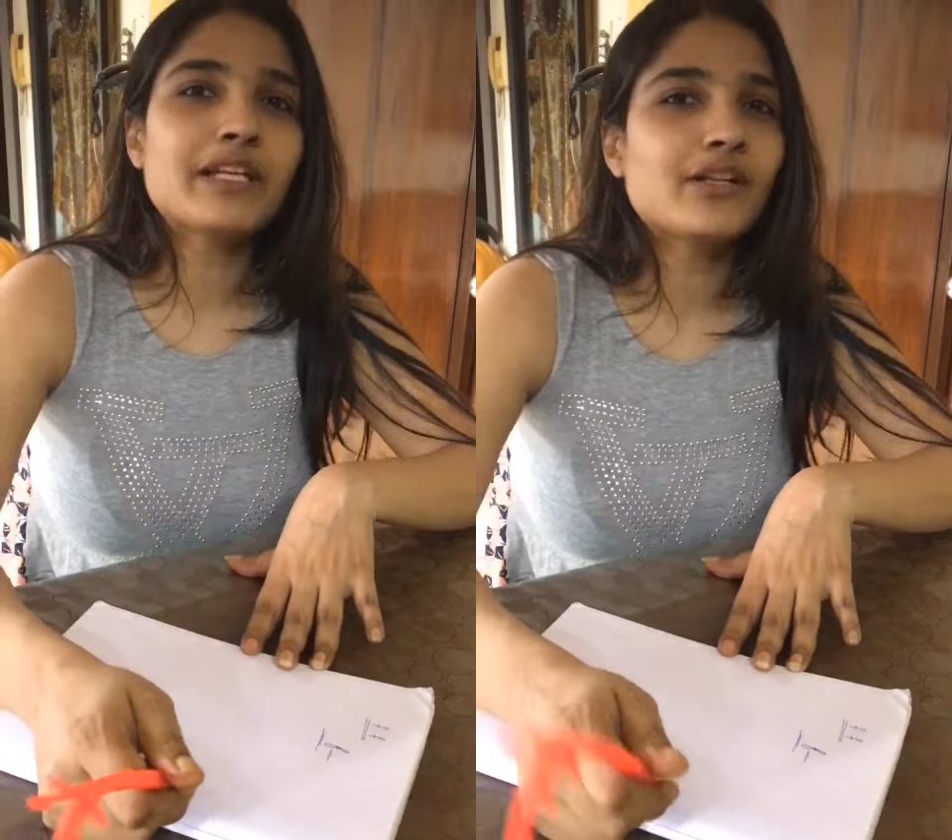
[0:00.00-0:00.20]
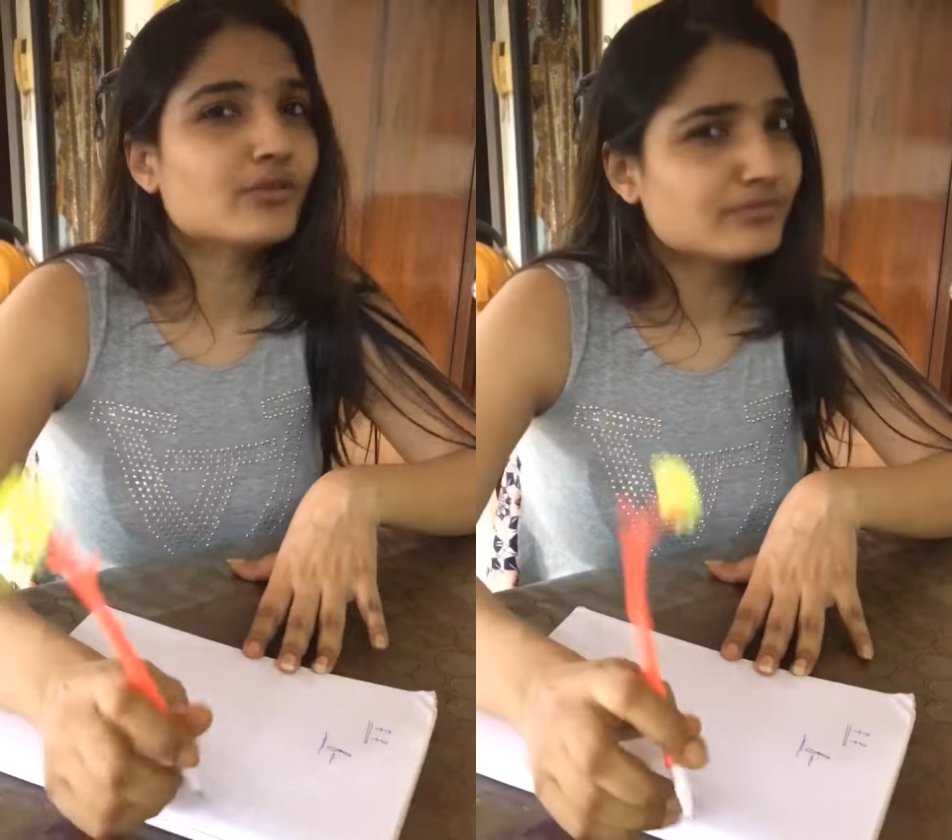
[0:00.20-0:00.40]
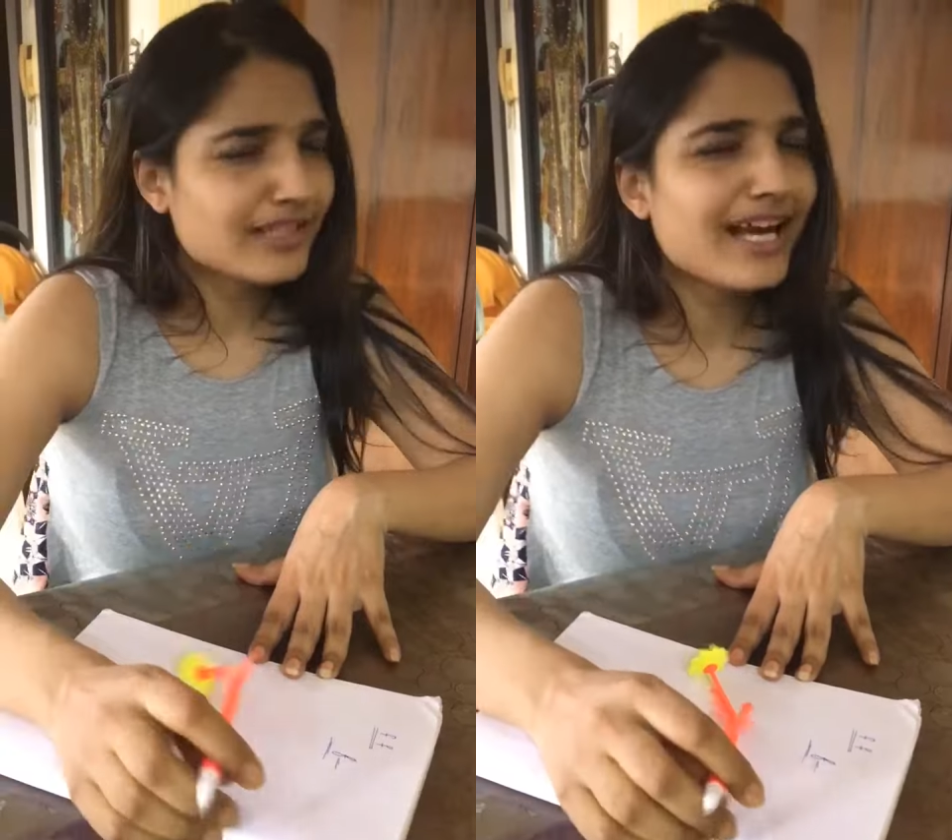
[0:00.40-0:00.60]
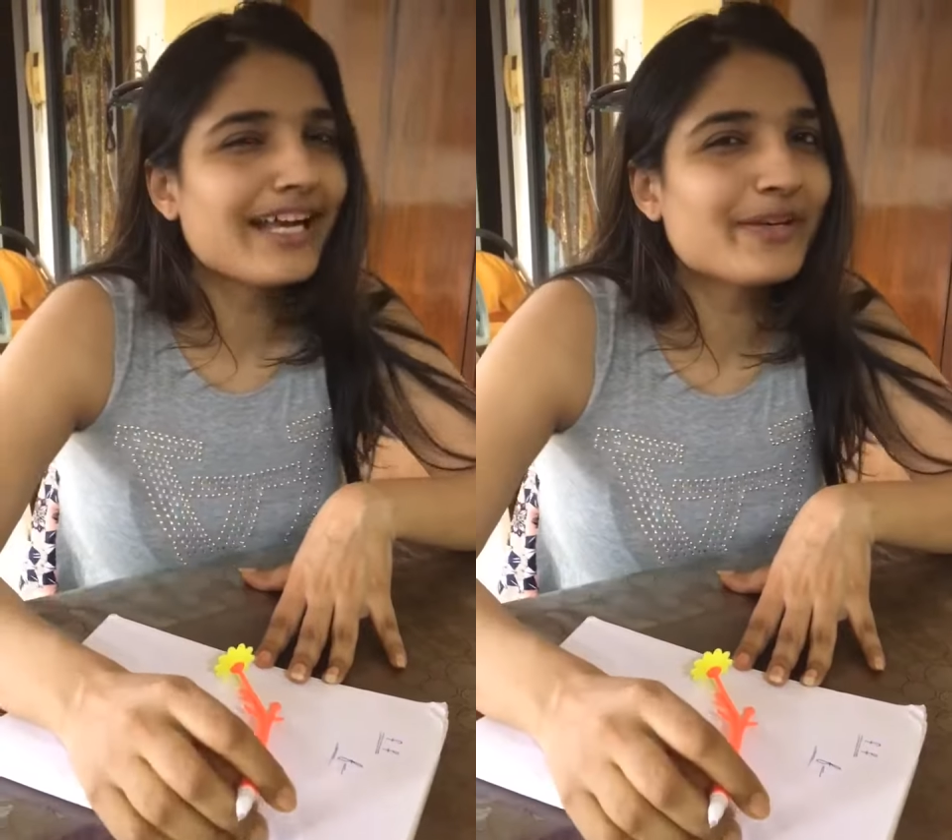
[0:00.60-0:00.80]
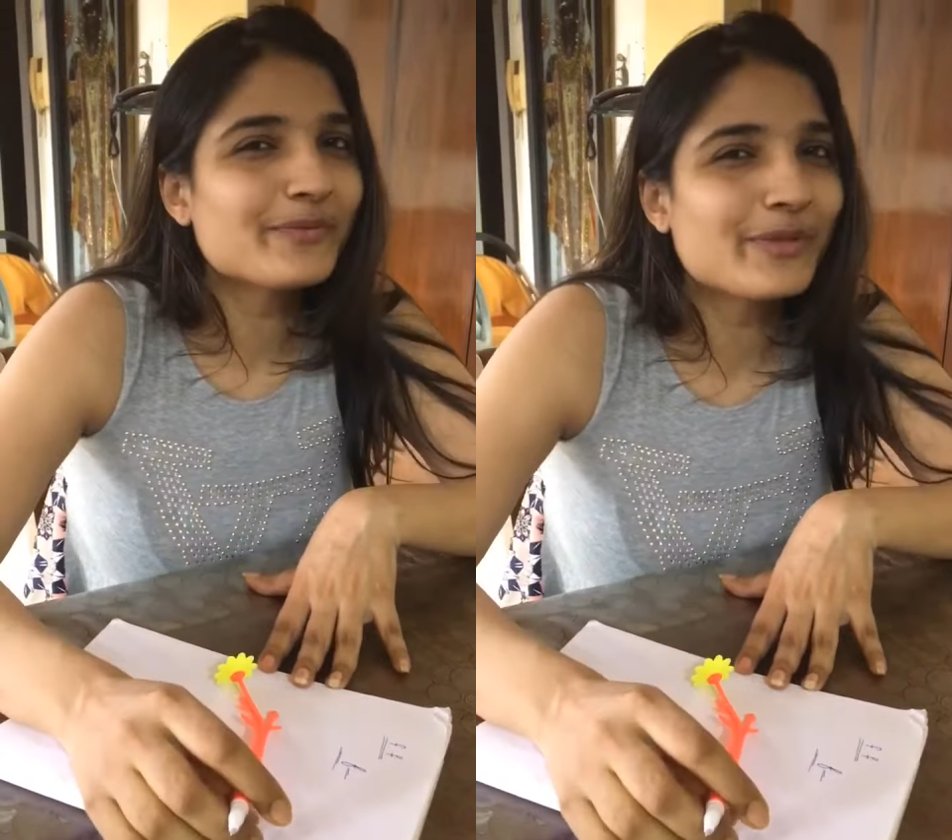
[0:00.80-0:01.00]
me know.
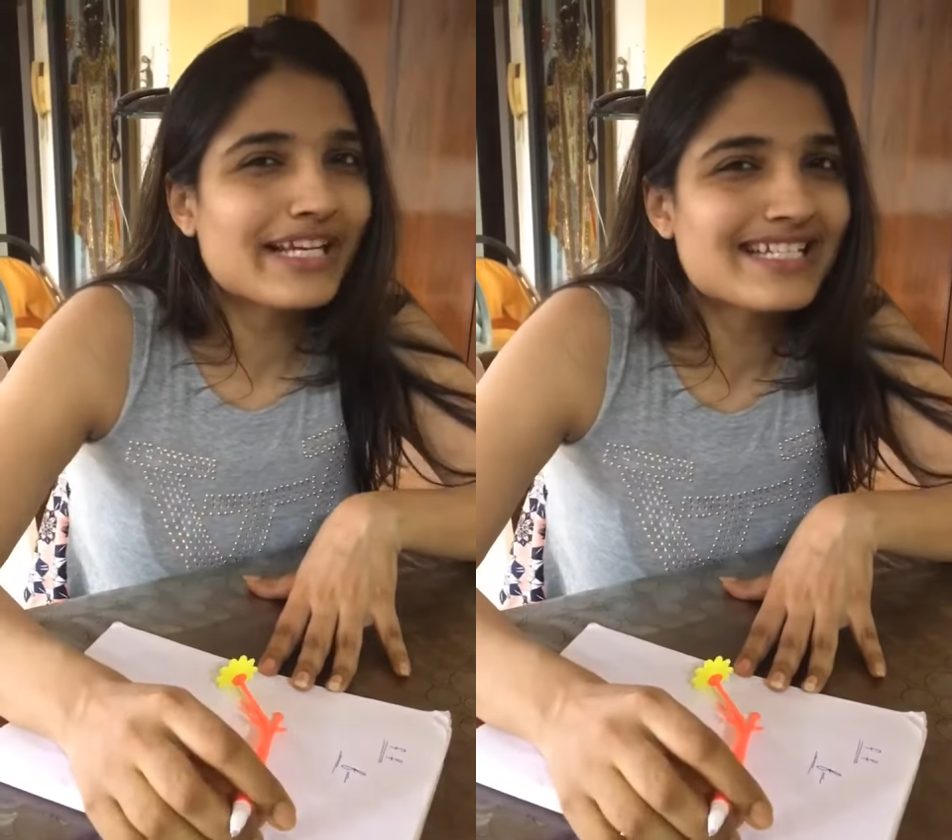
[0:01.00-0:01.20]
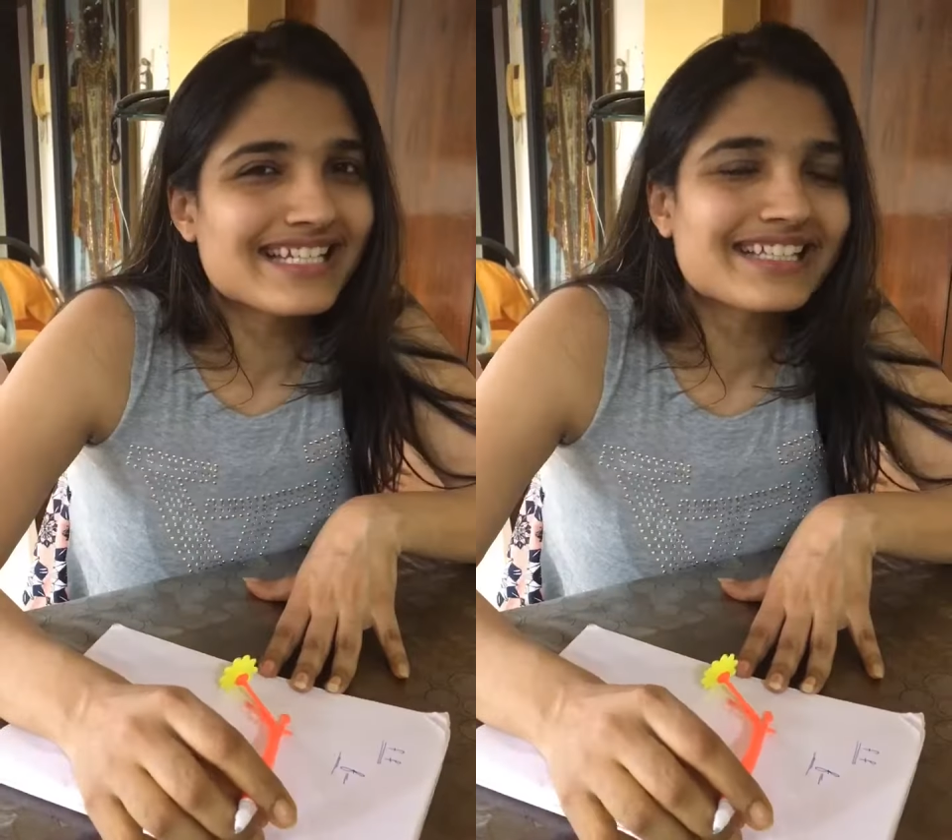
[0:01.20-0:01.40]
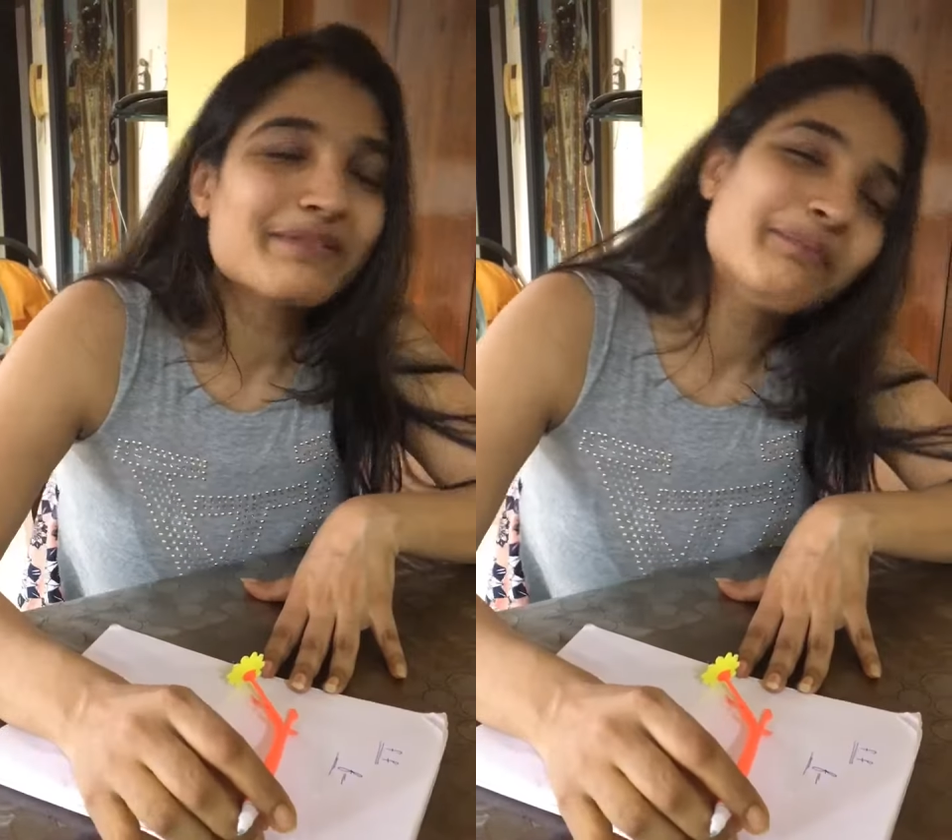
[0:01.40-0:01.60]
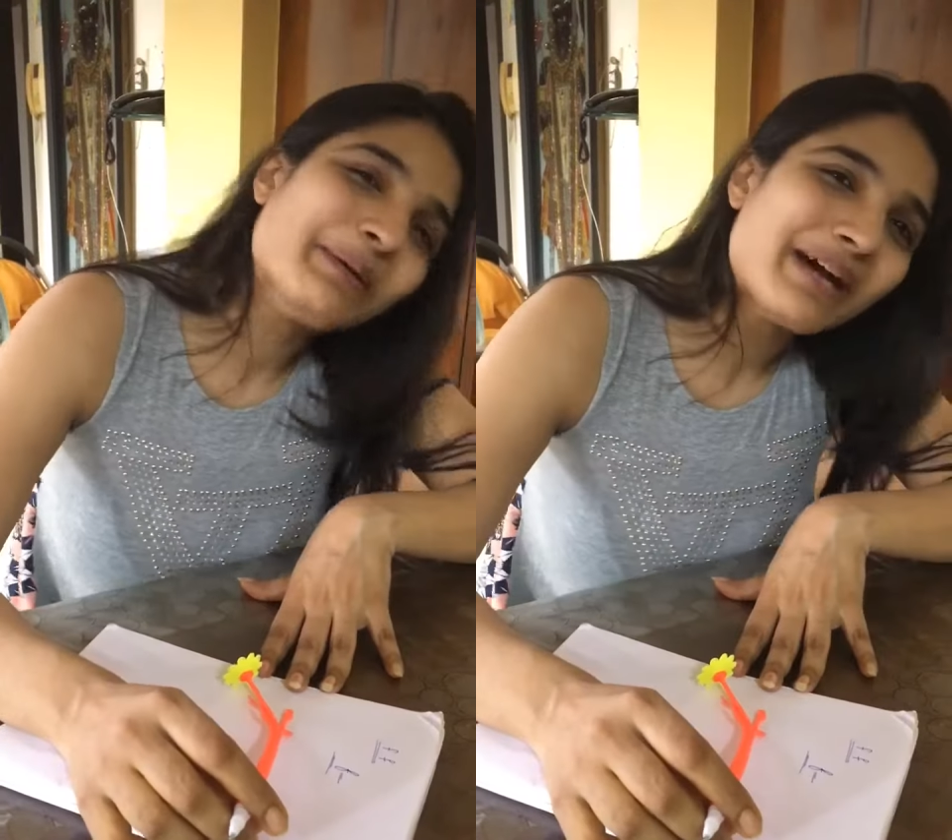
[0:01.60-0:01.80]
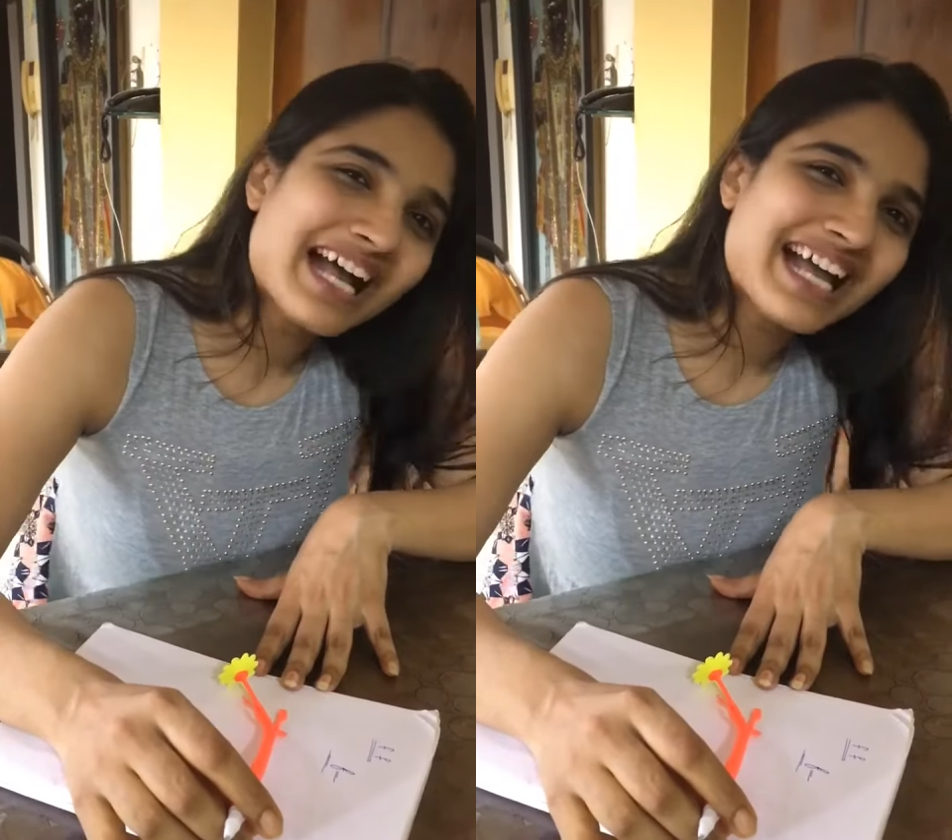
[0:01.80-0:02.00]
I am waiting.
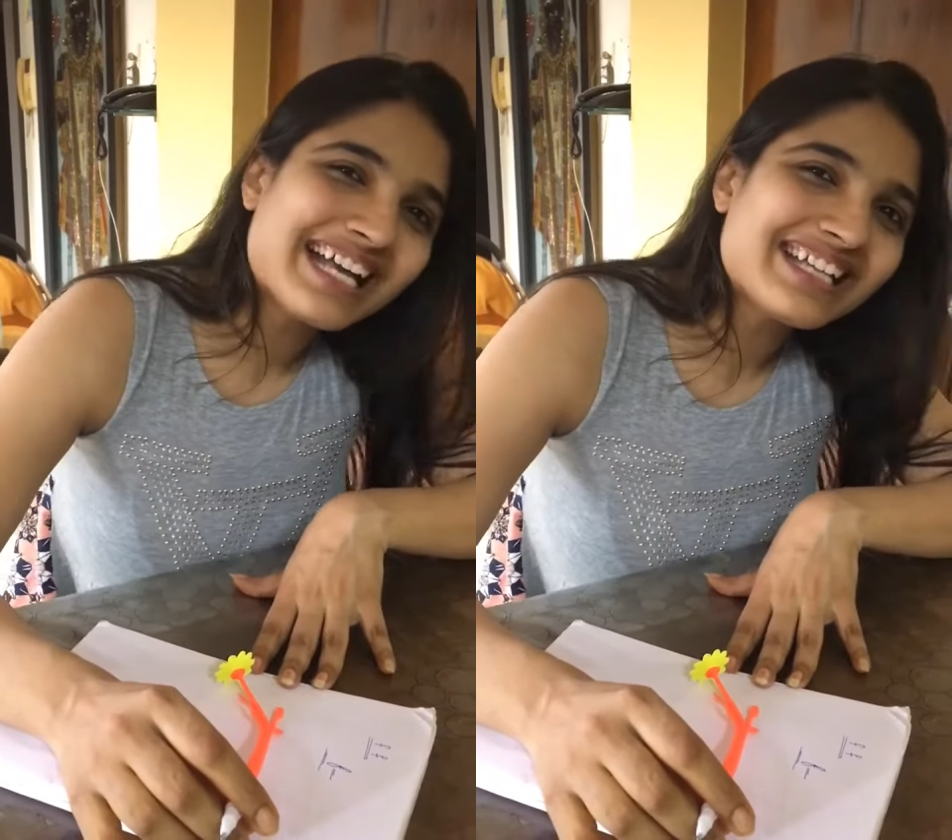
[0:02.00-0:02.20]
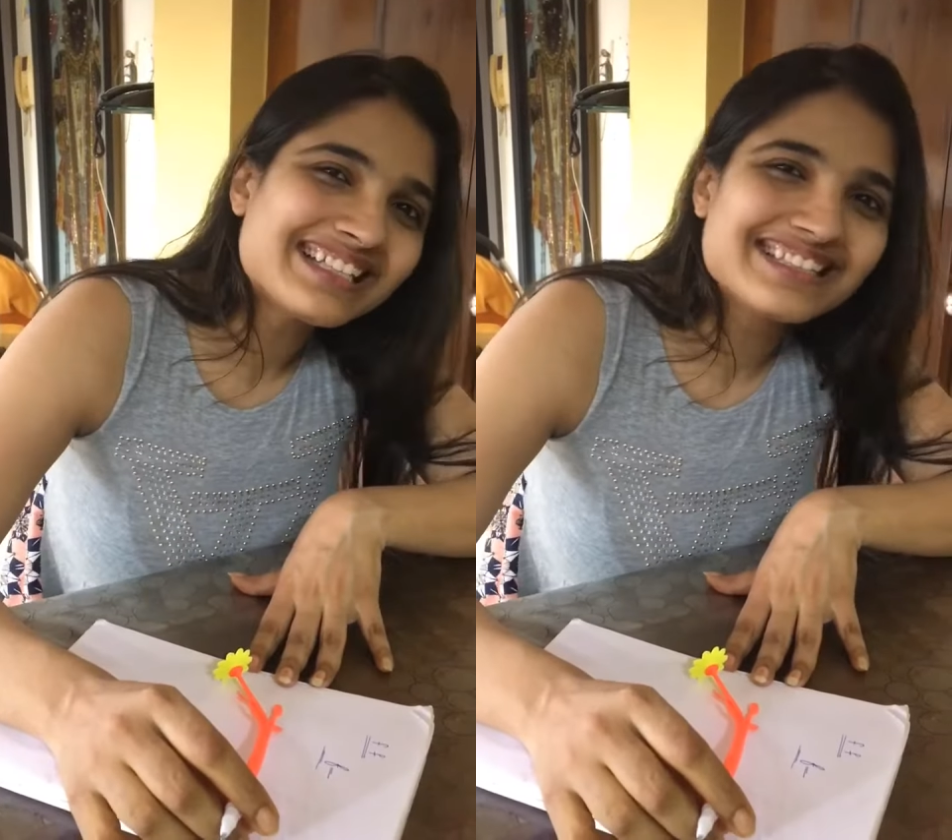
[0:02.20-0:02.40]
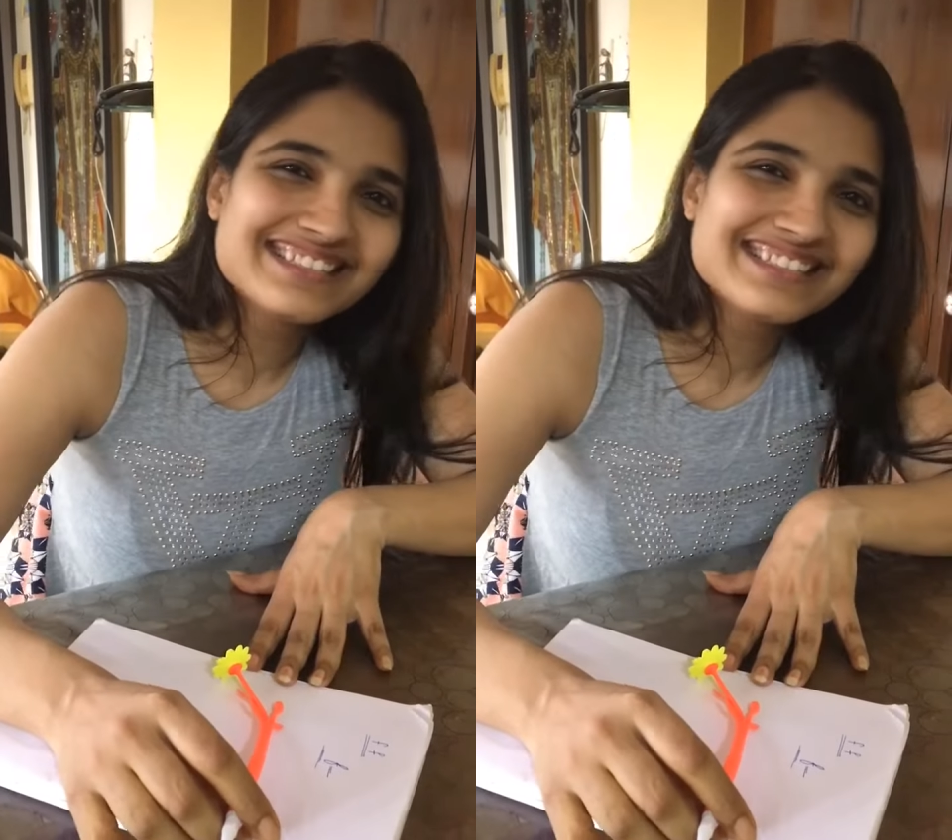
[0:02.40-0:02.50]
Bye-bye.